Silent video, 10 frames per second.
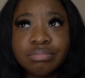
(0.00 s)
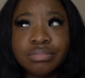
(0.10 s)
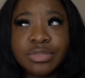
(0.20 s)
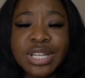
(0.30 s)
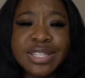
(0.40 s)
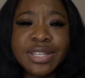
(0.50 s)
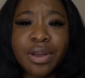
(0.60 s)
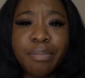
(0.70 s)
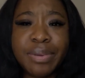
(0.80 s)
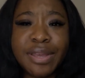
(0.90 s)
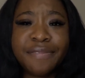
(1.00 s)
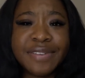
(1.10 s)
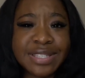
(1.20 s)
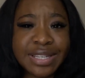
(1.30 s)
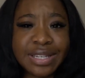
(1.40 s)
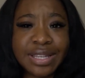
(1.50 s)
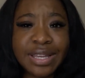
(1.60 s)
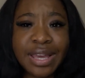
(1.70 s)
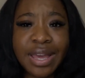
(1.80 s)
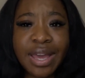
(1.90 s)
Jesse not being
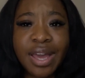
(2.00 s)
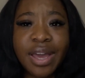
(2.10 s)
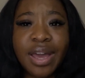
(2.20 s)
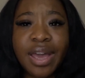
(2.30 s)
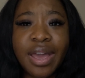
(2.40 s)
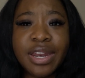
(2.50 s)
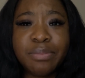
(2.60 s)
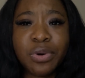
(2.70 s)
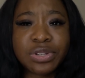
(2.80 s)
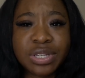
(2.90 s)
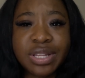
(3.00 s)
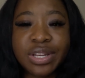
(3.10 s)
physically and emotionally